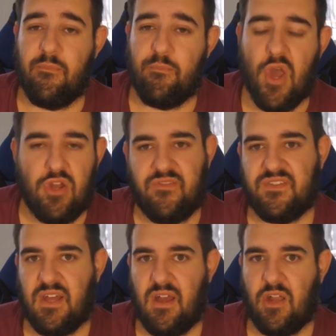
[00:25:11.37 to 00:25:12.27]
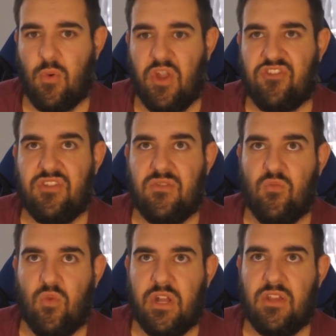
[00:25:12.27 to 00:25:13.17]
motives are. I
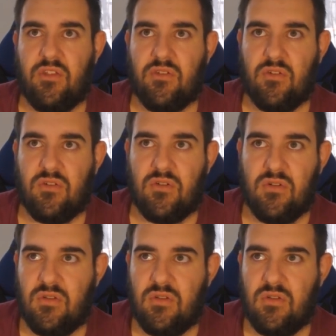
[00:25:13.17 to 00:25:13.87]
question what your